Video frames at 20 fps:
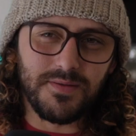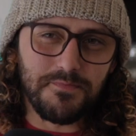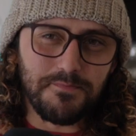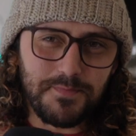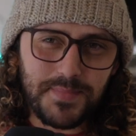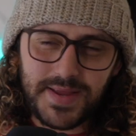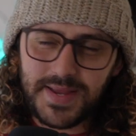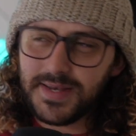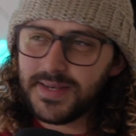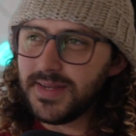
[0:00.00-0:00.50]

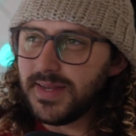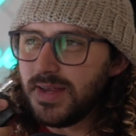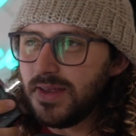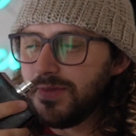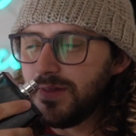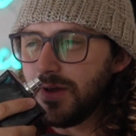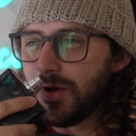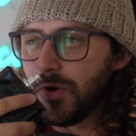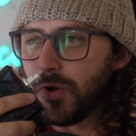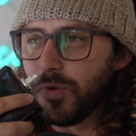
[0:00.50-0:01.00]
mint
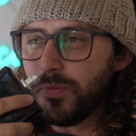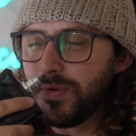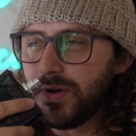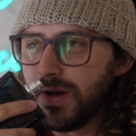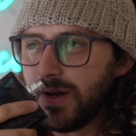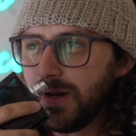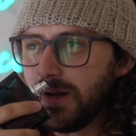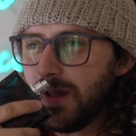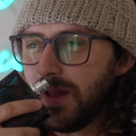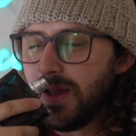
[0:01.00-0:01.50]
in the
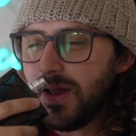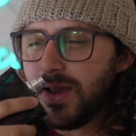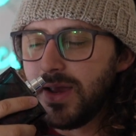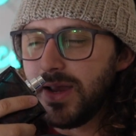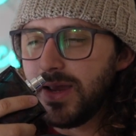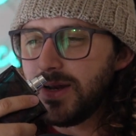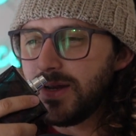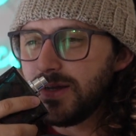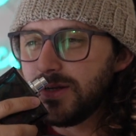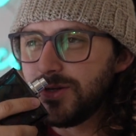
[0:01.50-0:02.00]
opening.
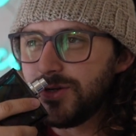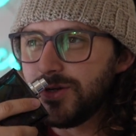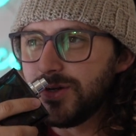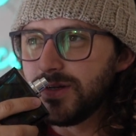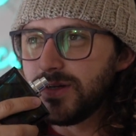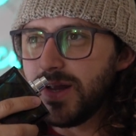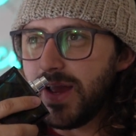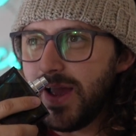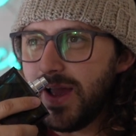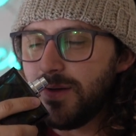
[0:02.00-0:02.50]
It is
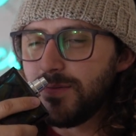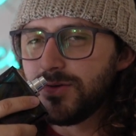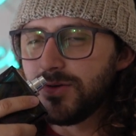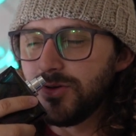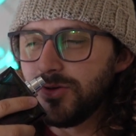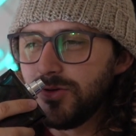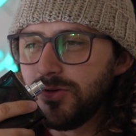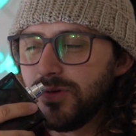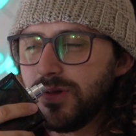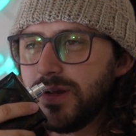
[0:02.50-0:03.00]
just
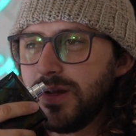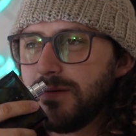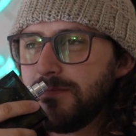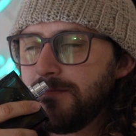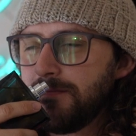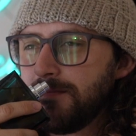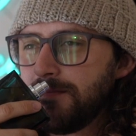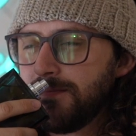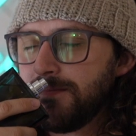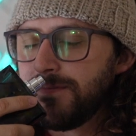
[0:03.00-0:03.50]
absolutely,
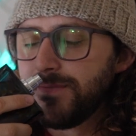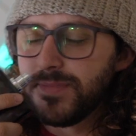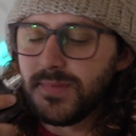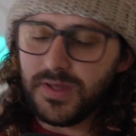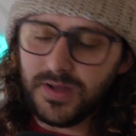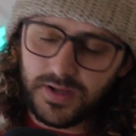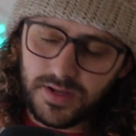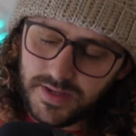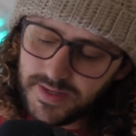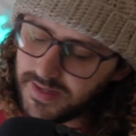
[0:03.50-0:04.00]

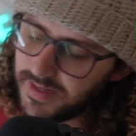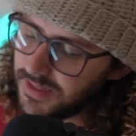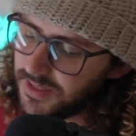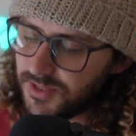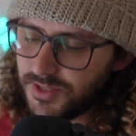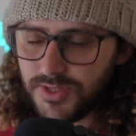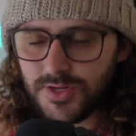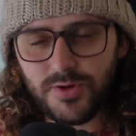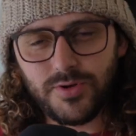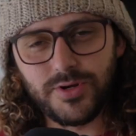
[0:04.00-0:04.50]
it's
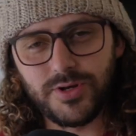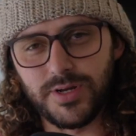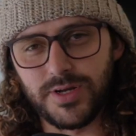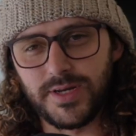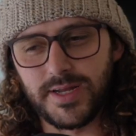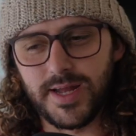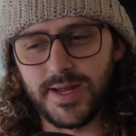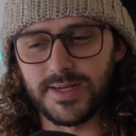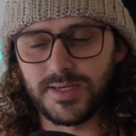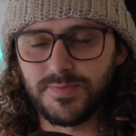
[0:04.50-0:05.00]
so
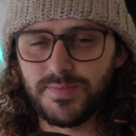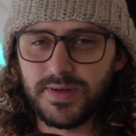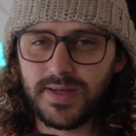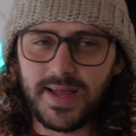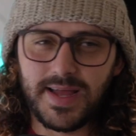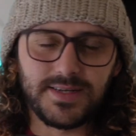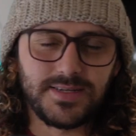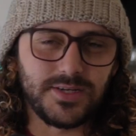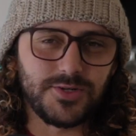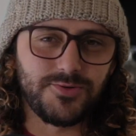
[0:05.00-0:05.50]
good, guys. But
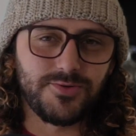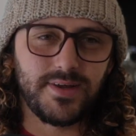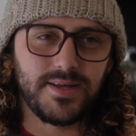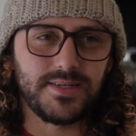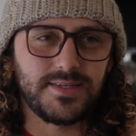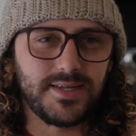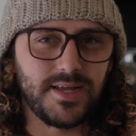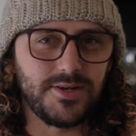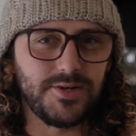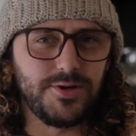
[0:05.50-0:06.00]
as it
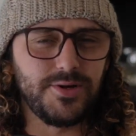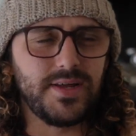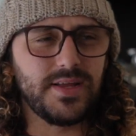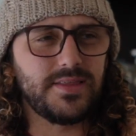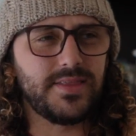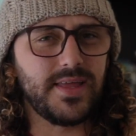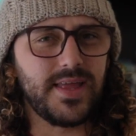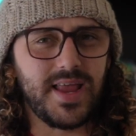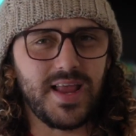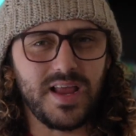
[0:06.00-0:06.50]
dries down, you
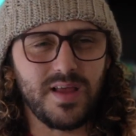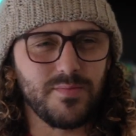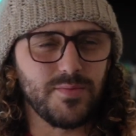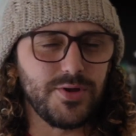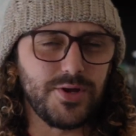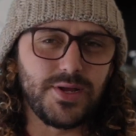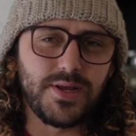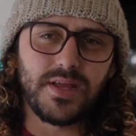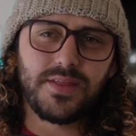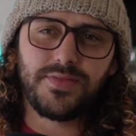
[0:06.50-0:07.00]
get the amber,
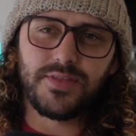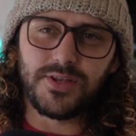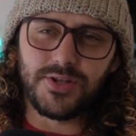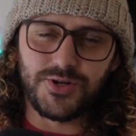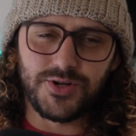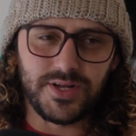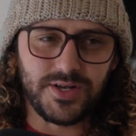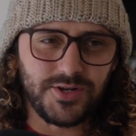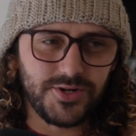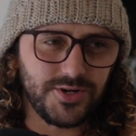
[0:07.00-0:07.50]
you get the
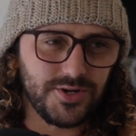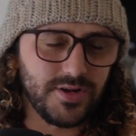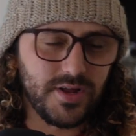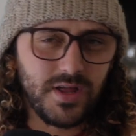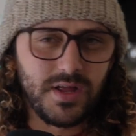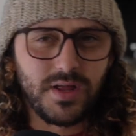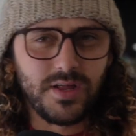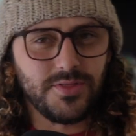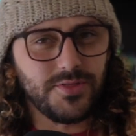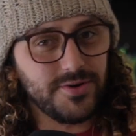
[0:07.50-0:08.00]
ginger,
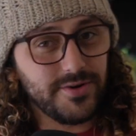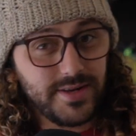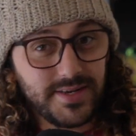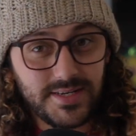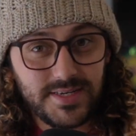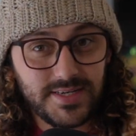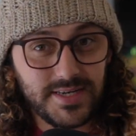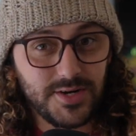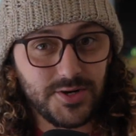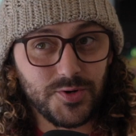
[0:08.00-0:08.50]
there
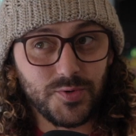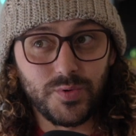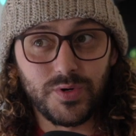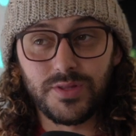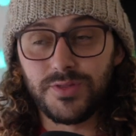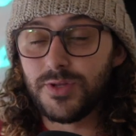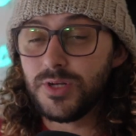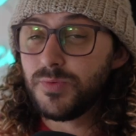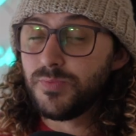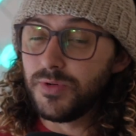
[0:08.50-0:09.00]
is cedar
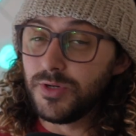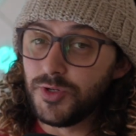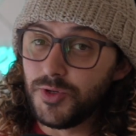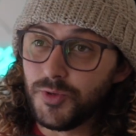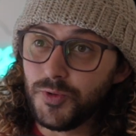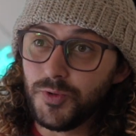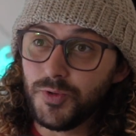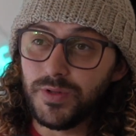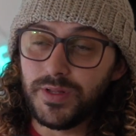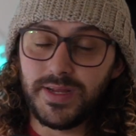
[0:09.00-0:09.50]
wood, there's
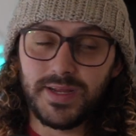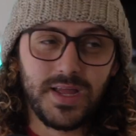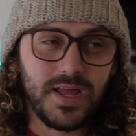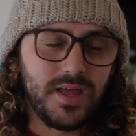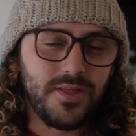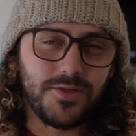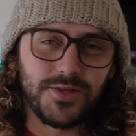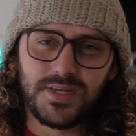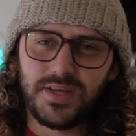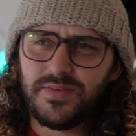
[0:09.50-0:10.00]
patchouli,
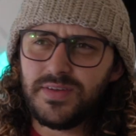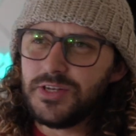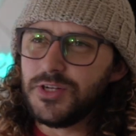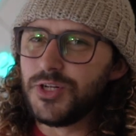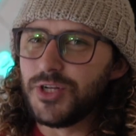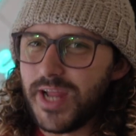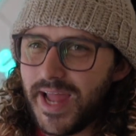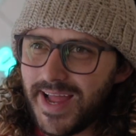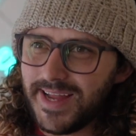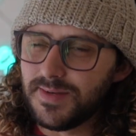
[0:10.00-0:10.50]
there's even
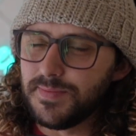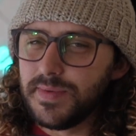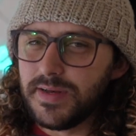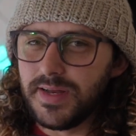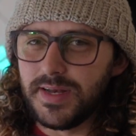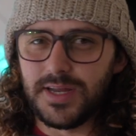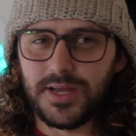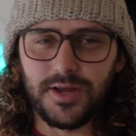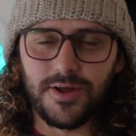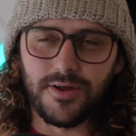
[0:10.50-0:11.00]
jasmine
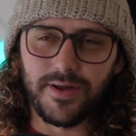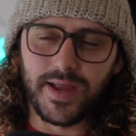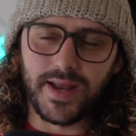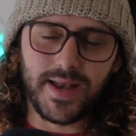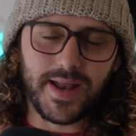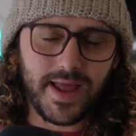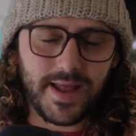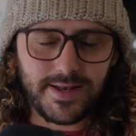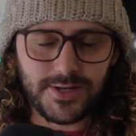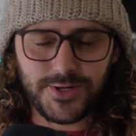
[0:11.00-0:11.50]
in here,
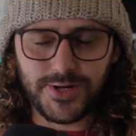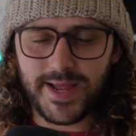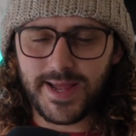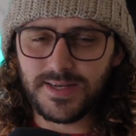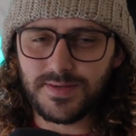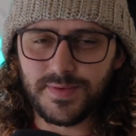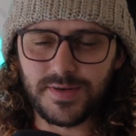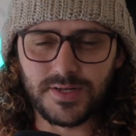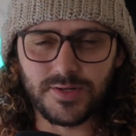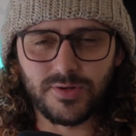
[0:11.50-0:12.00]
and
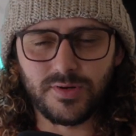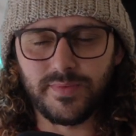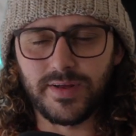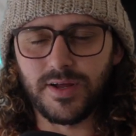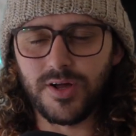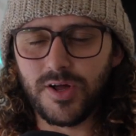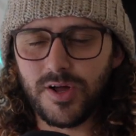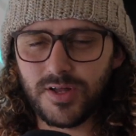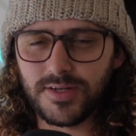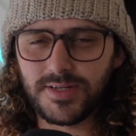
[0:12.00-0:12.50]
jasmine is one of
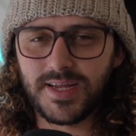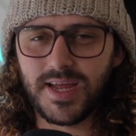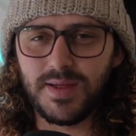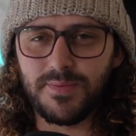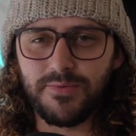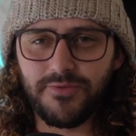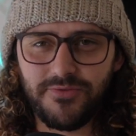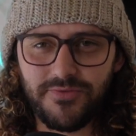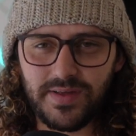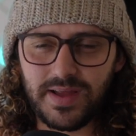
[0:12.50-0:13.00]
my
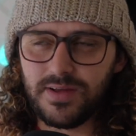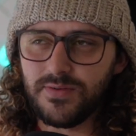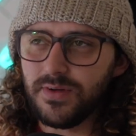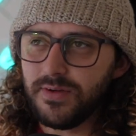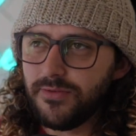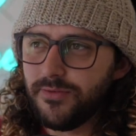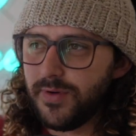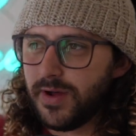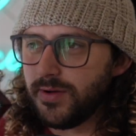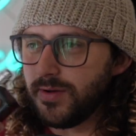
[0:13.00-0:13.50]
all-time
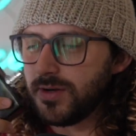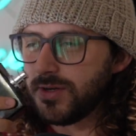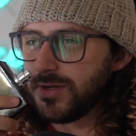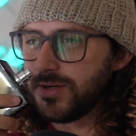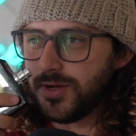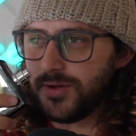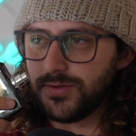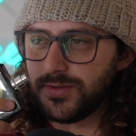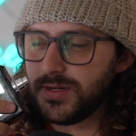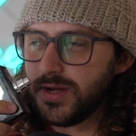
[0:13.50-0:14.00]
favorite fragrance
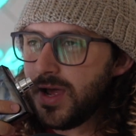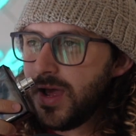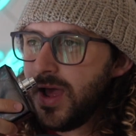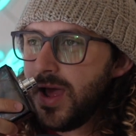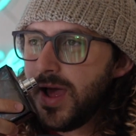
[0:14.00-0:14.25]
notes.